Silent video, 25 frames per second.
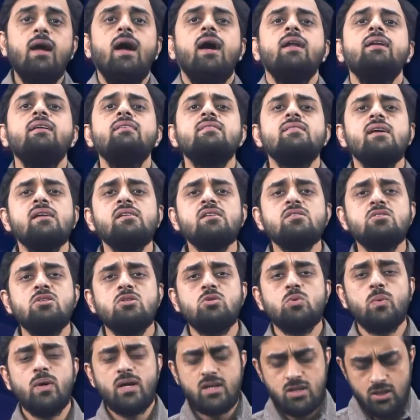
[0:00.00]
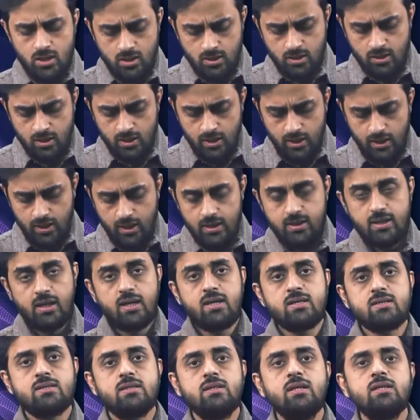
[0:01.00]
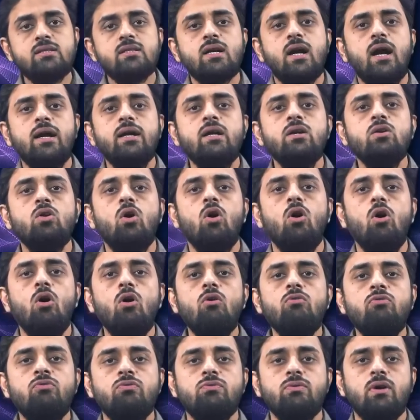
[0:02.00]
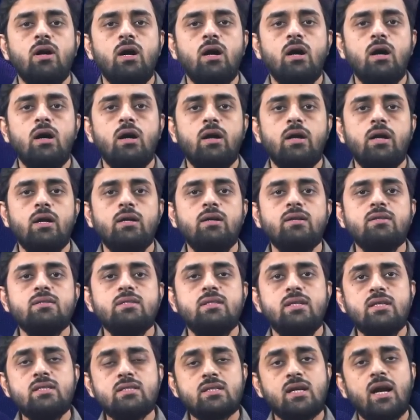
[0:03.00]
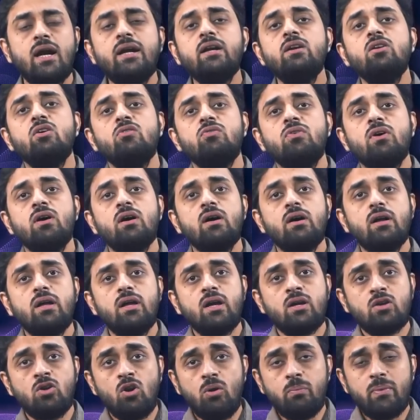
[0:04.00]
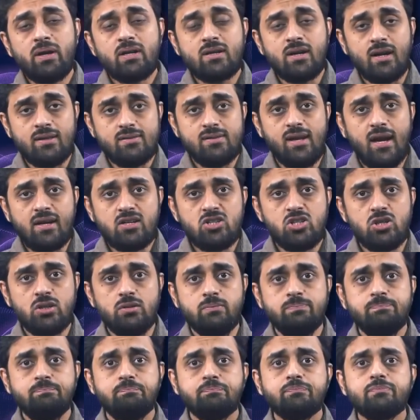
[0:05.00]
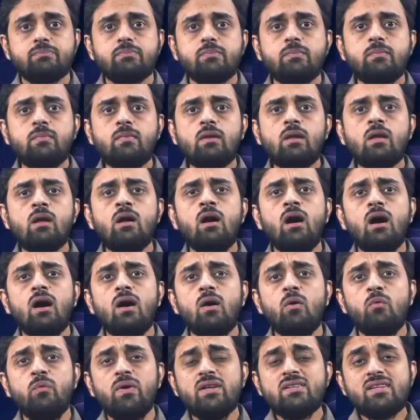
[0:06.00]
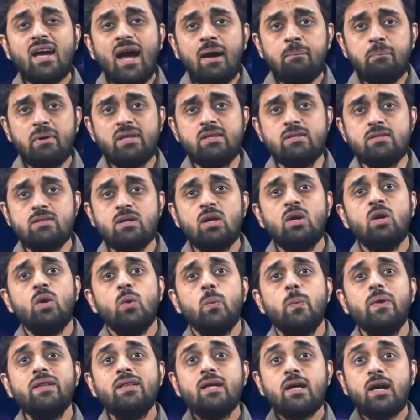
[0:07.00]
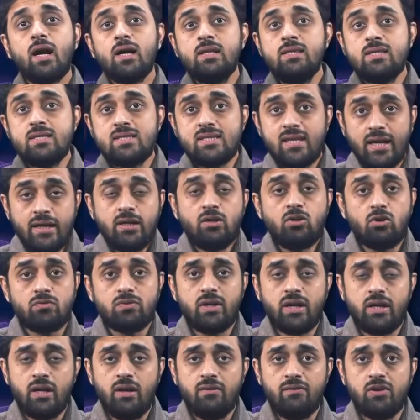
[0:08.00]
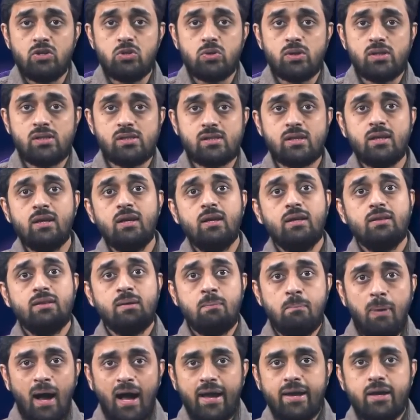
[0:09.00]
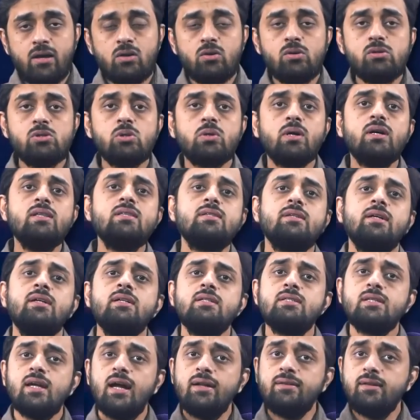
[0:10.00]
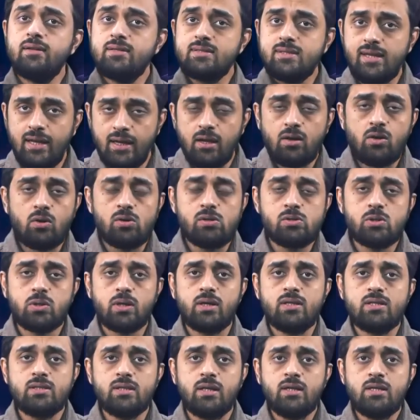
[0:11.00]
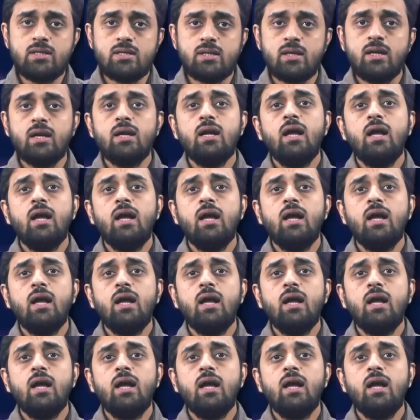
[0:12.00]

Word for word: And in such a situation, it is this kind of uh, it is this kind of a economic transaction uh, which happens with the consent of the individuals. The buyer also consents and the seller also consents.